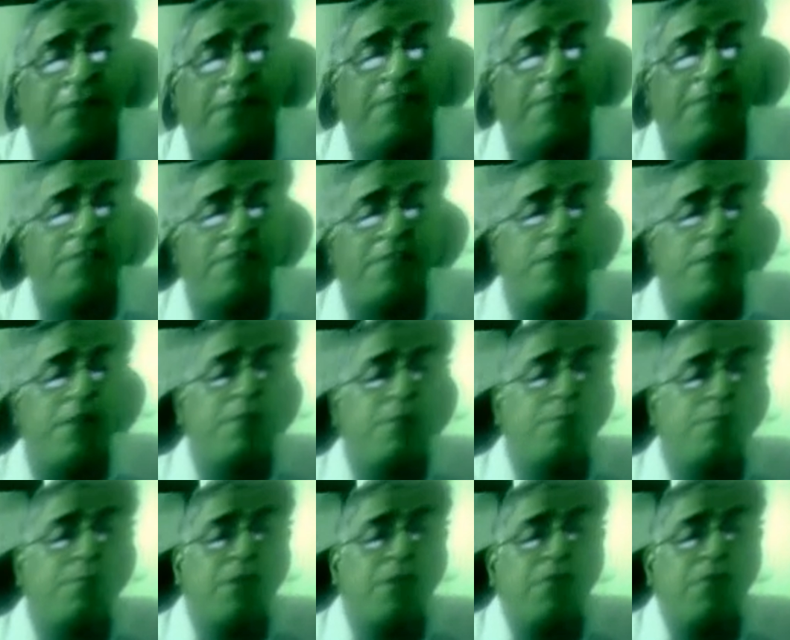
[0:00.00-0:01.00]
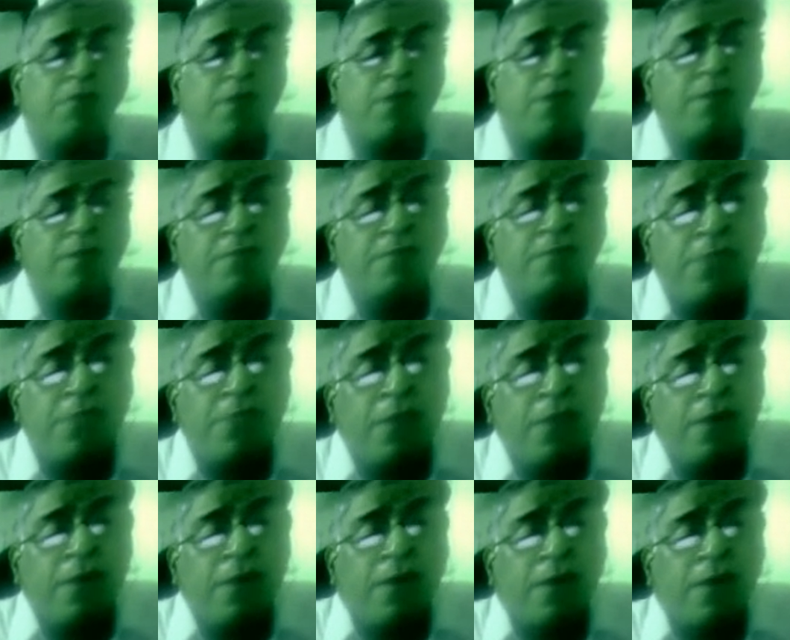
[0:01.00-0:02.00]
of the piece work
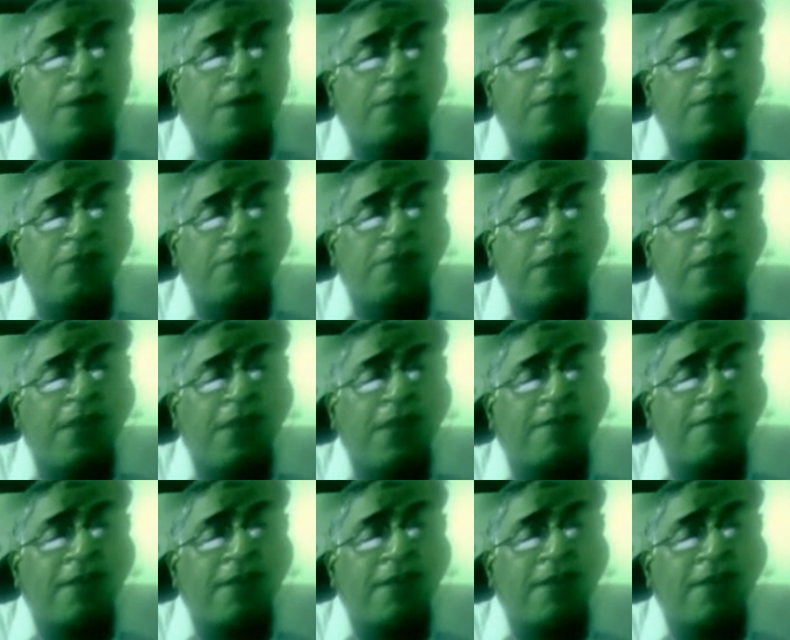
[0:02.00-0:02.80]
or its variation